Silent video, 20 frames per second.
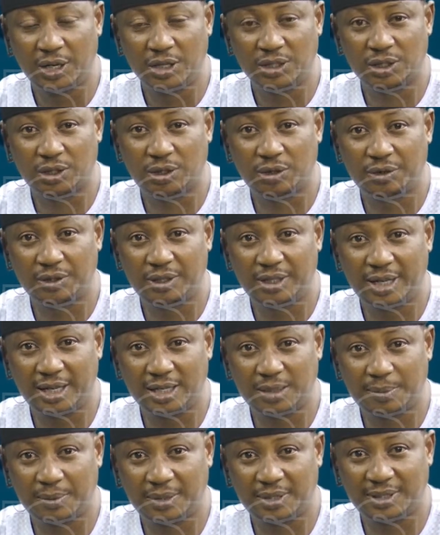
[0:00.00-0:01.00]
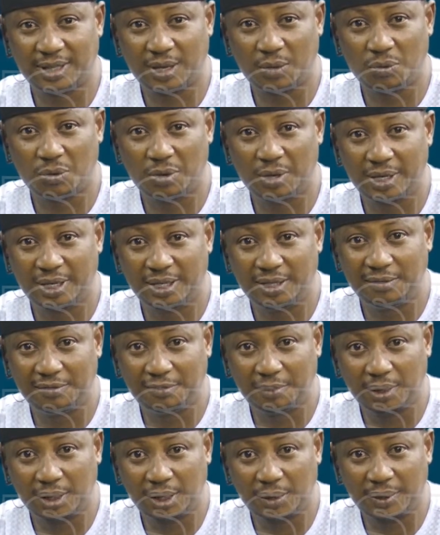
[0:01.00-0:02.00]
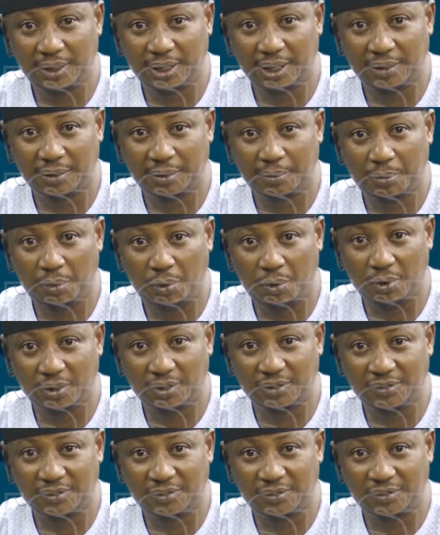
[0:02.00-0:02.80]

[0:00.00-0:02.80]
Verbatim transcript: Security experts are worried following a report